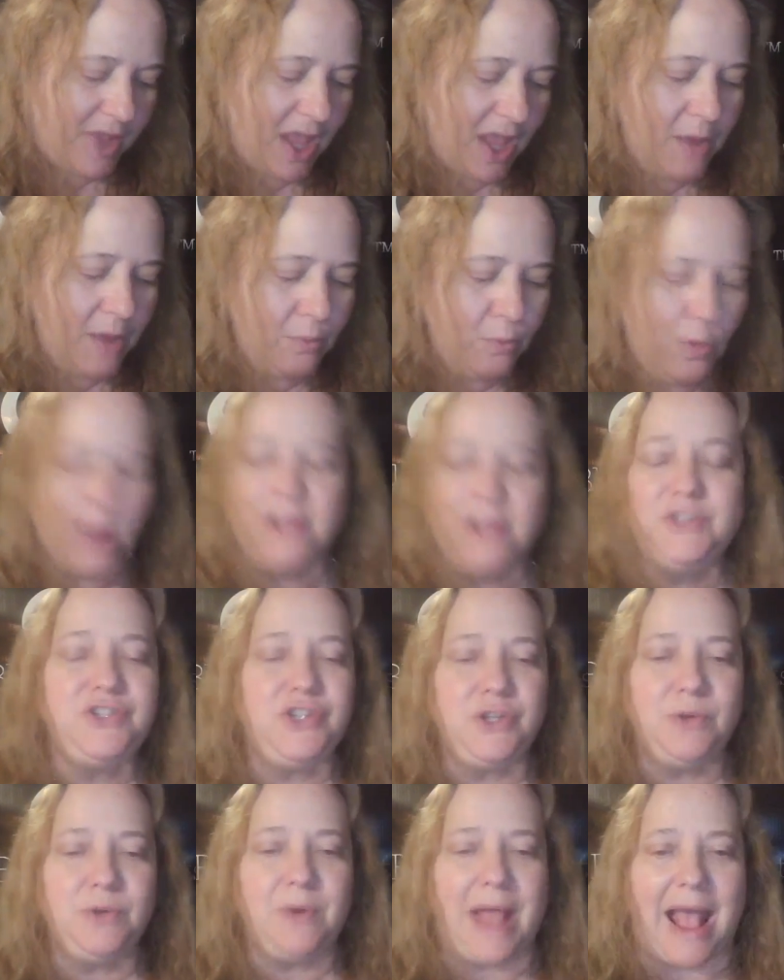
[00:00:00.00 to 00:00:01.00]
And
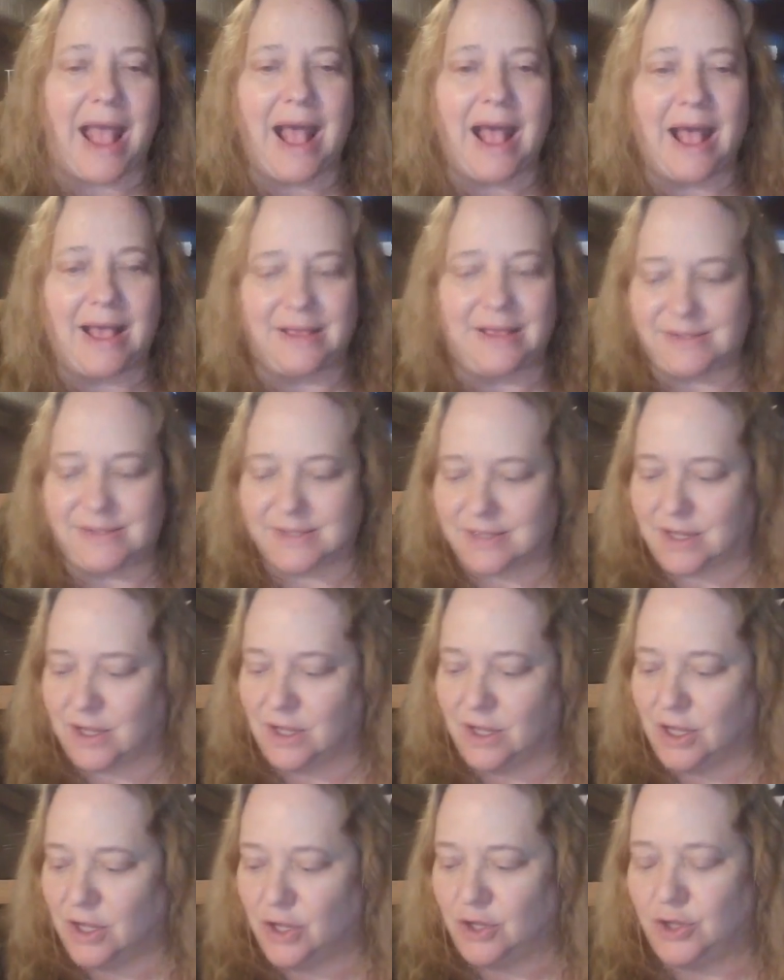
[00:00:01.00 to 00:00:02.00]
once you ask,
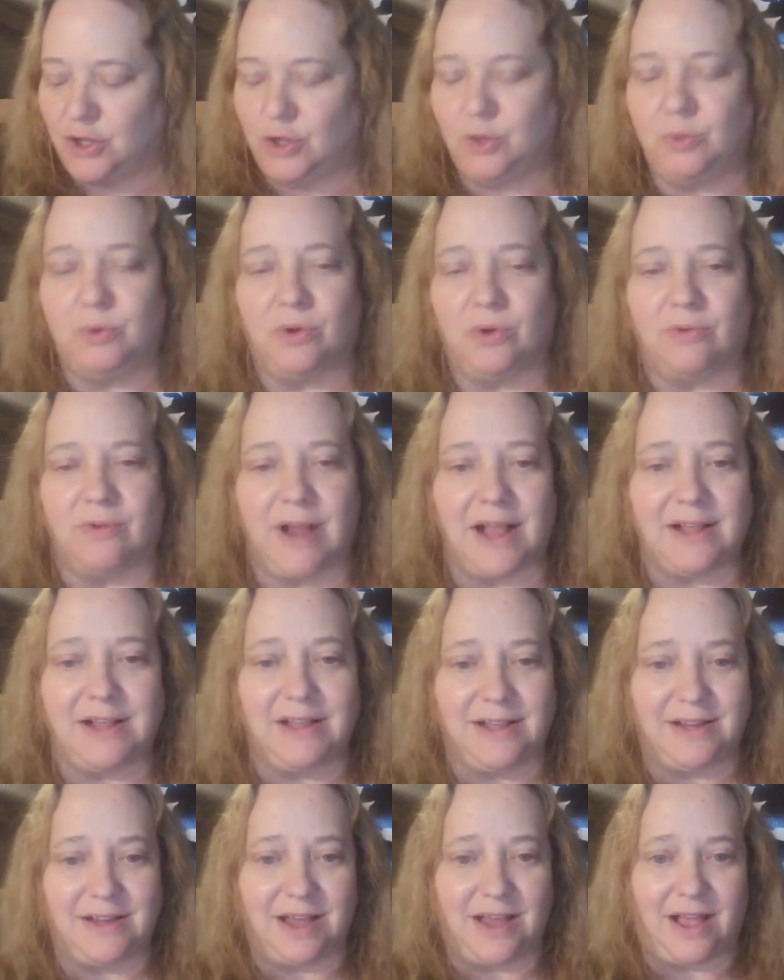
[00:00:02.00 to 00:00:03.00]
you will
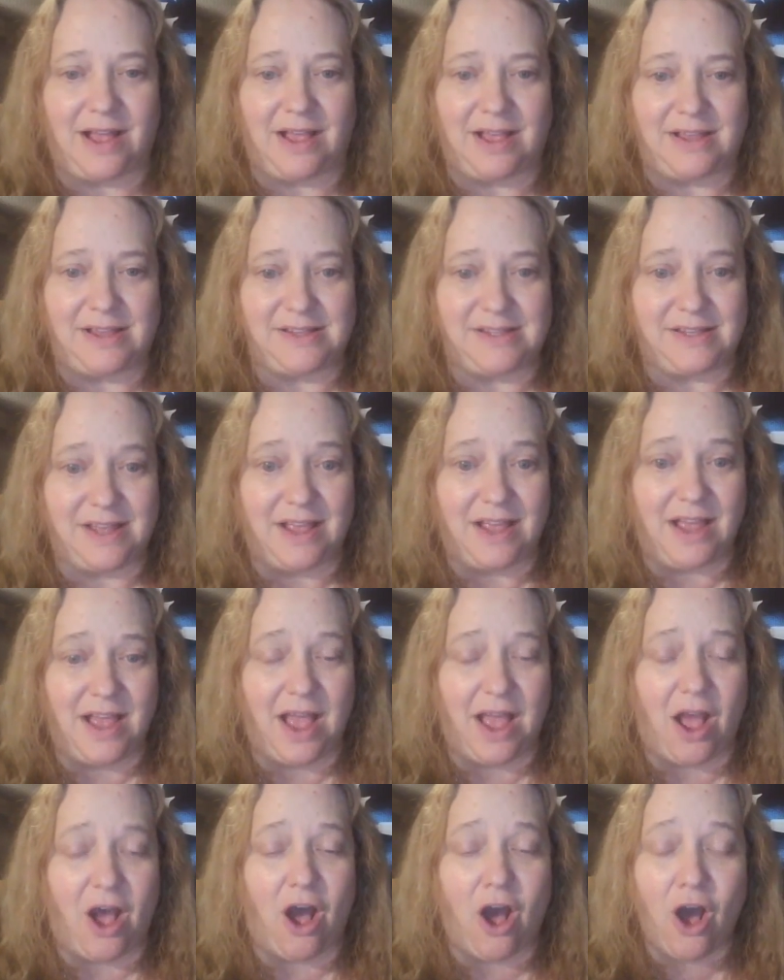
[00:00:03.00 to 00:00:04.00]
recognize
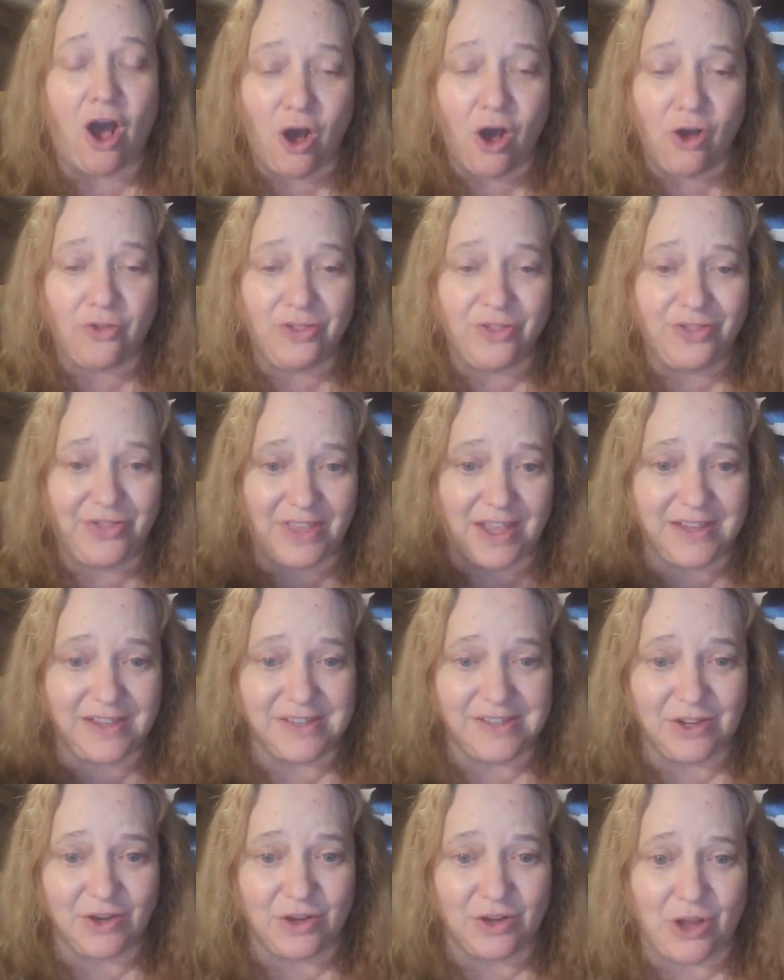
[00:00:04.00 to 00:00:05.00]
all the things
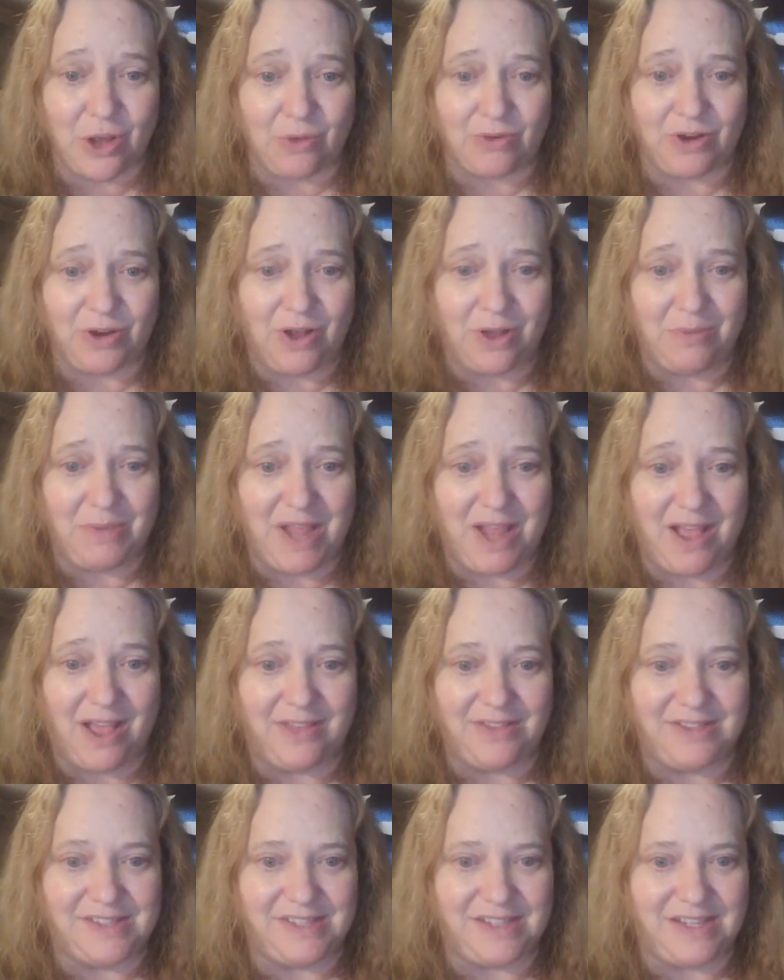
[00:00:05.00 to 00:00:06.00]
that are going on
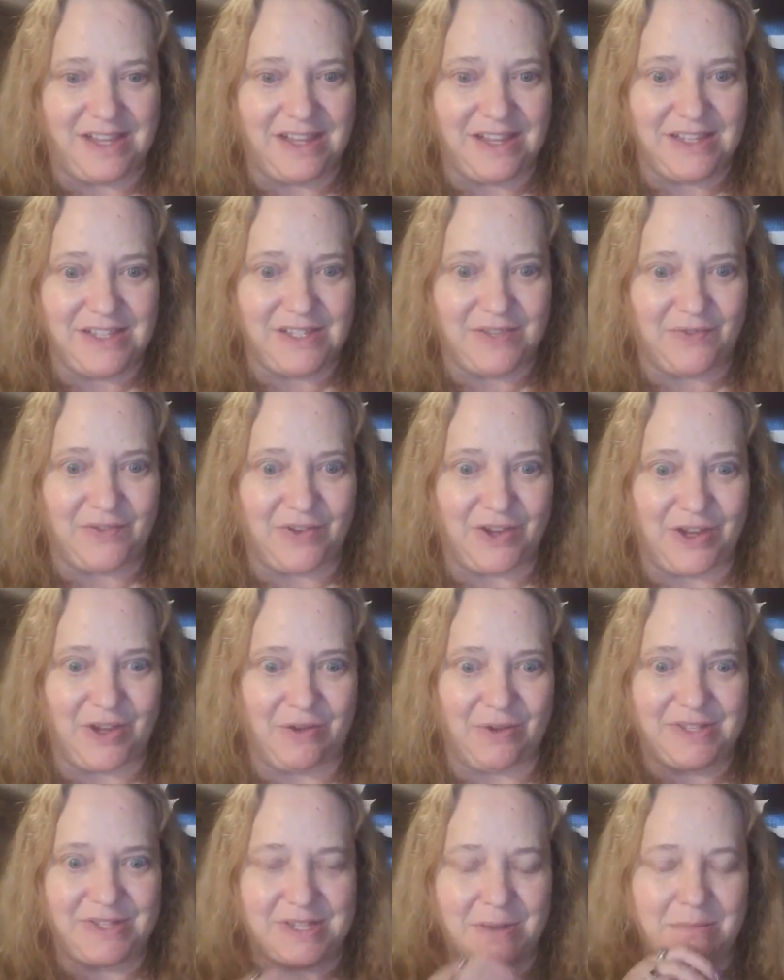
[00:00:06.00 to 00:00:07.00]
behind the scenes for
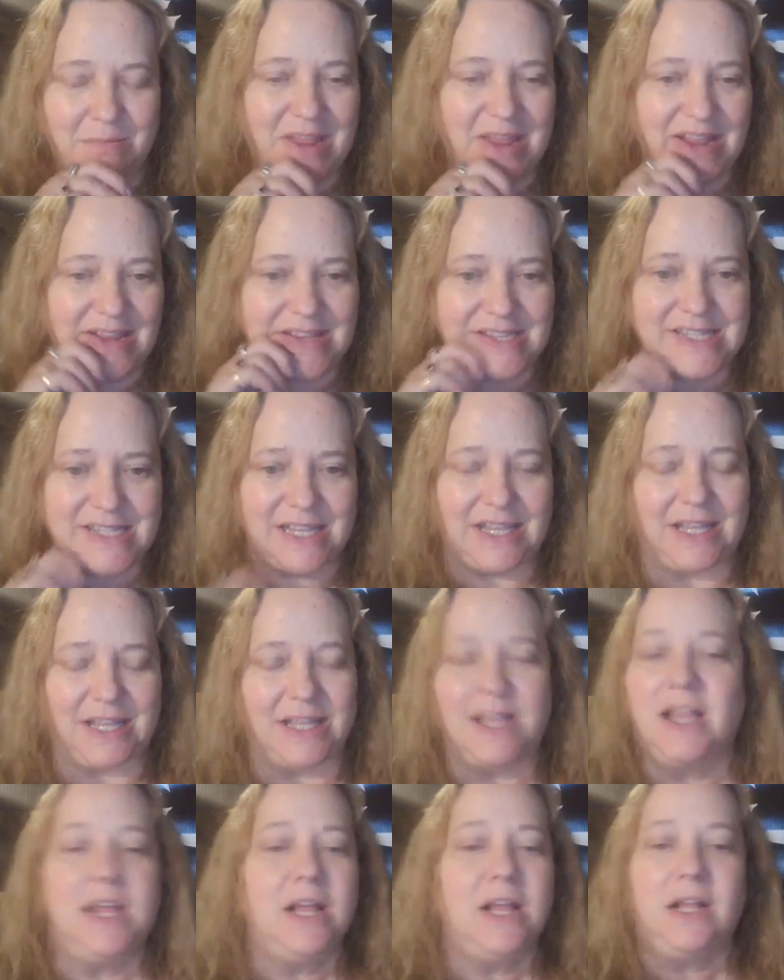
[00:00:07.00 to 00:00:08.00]
you. It's amazing.
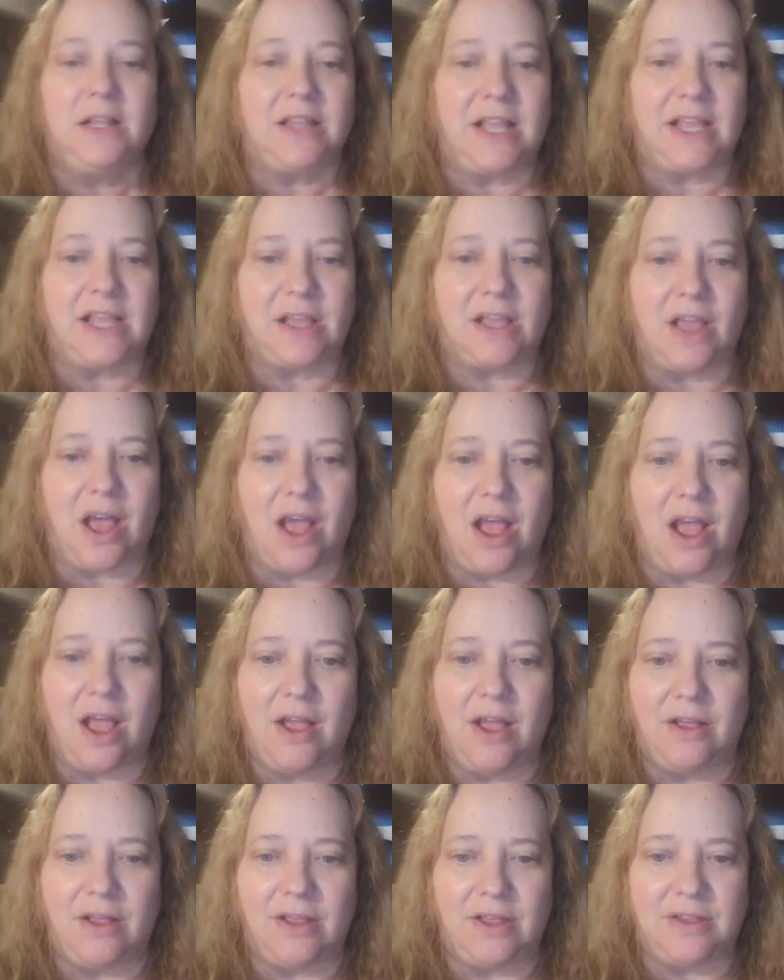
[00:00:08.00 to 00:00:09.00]
Like,
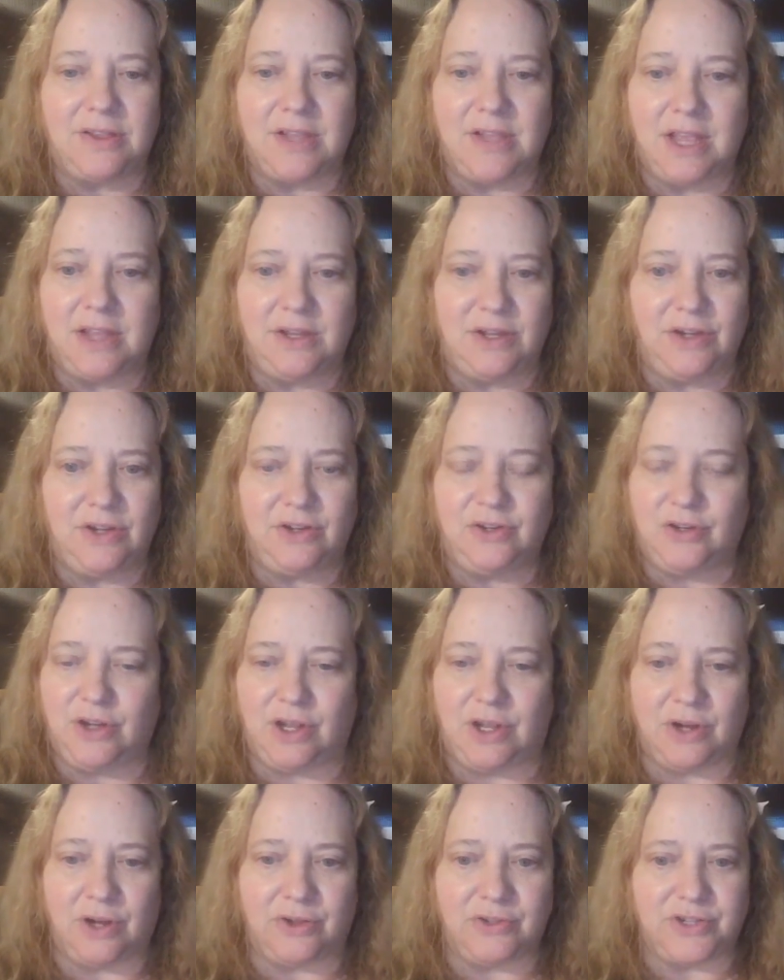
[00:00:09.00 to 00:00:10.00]
uh, and
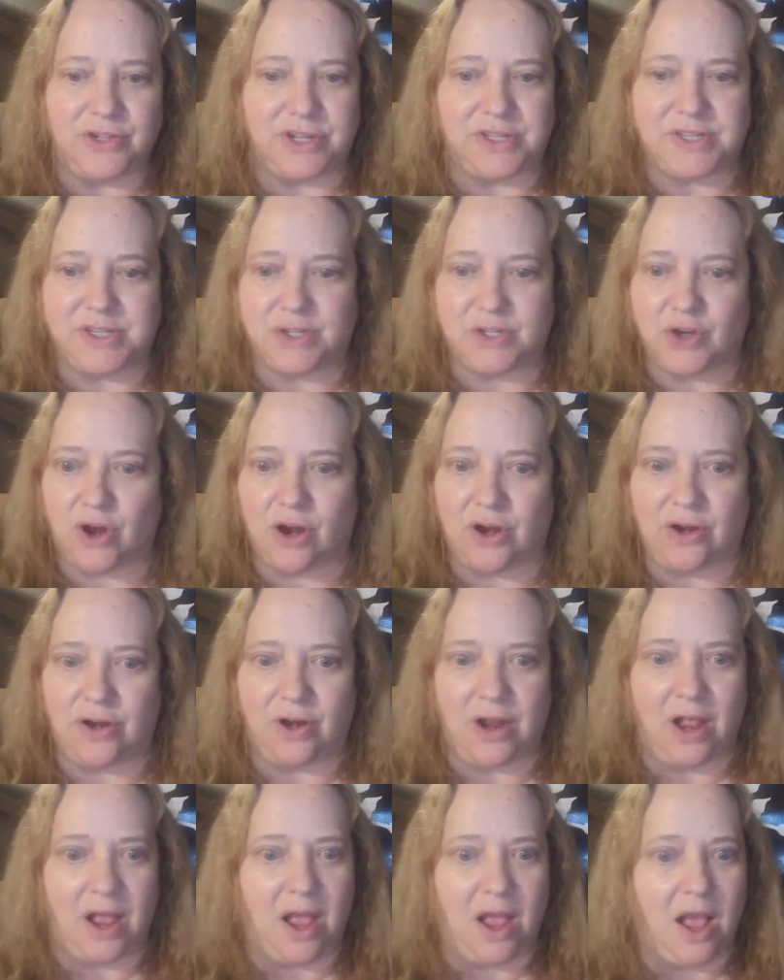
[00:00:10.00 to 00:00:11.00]
it'll just start